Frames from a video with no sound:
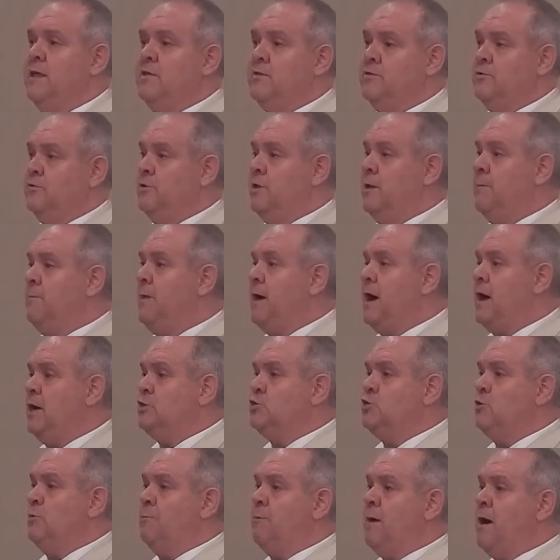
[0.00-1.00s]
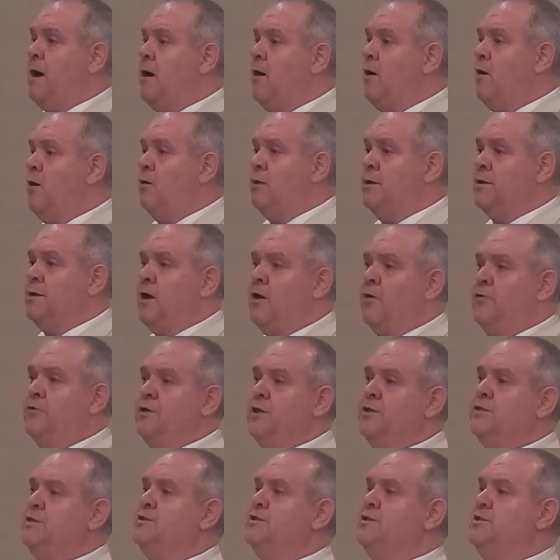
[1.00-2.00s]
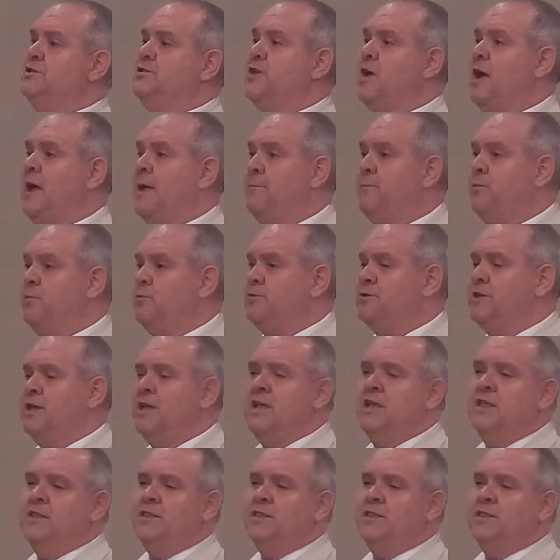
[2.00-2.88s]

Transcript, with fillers: through the Apostle Paul and all the other disciples.